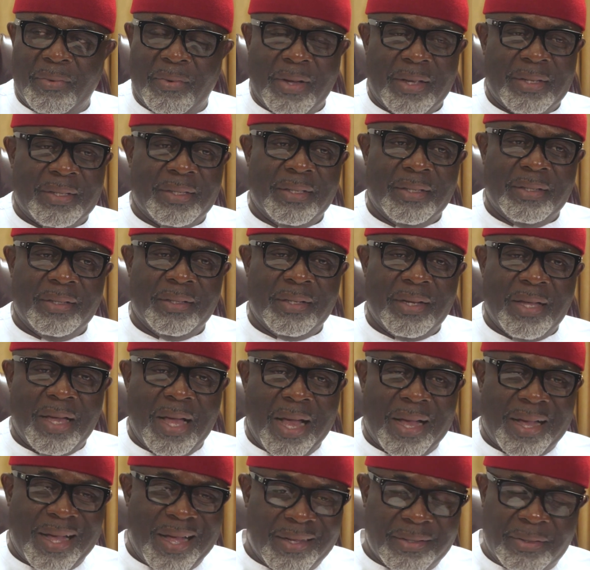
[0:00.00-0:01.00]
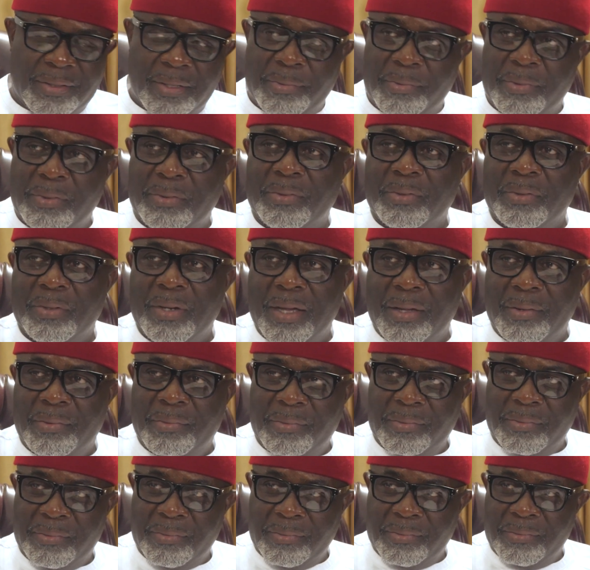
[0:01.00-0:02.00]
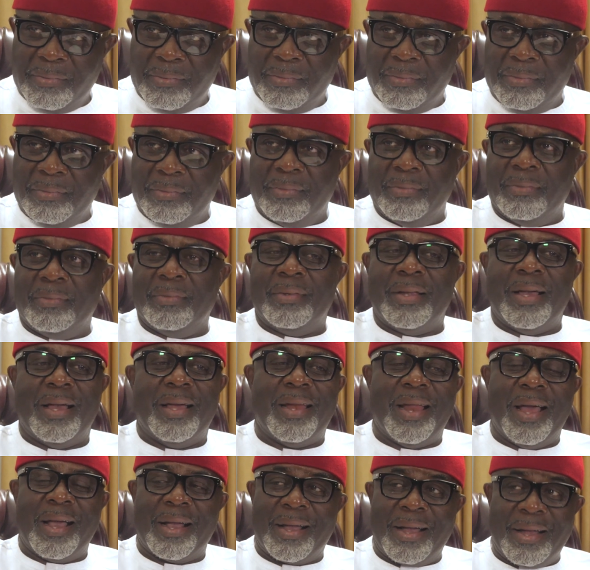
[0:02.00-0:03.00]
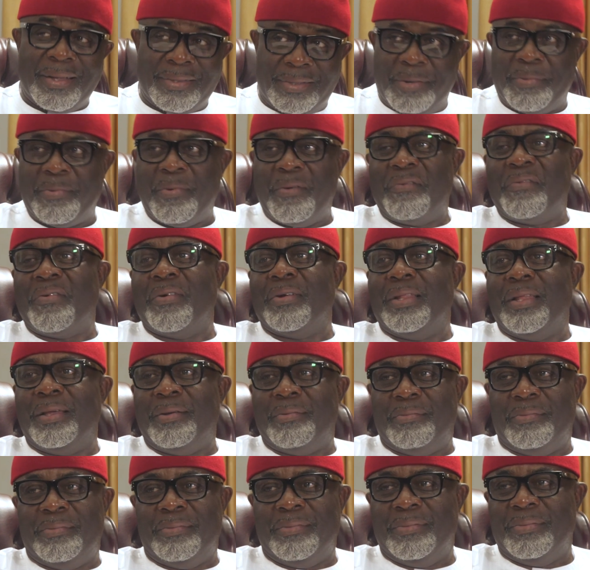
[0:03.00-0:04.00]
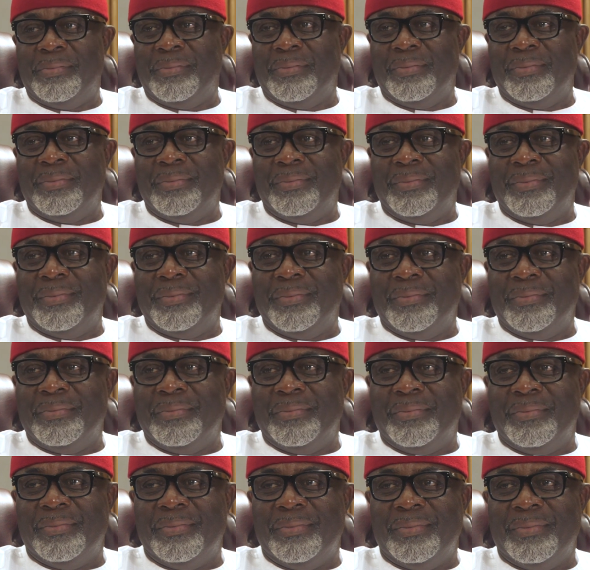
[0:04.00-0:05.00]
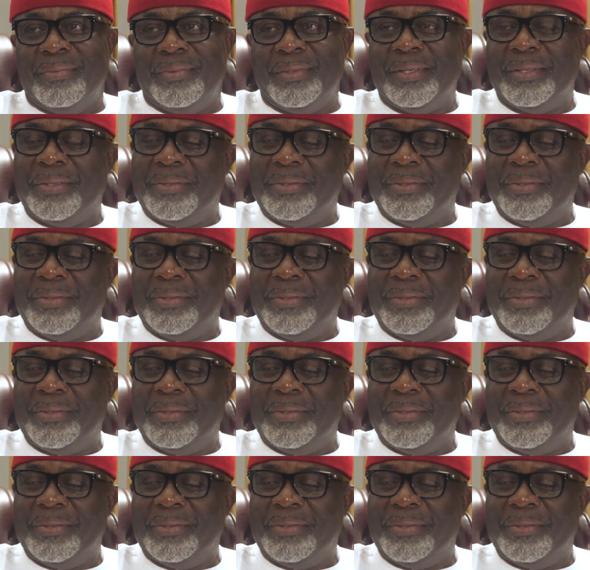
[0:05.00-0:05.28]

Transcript: I see accountable to them. I'm accountable for them today.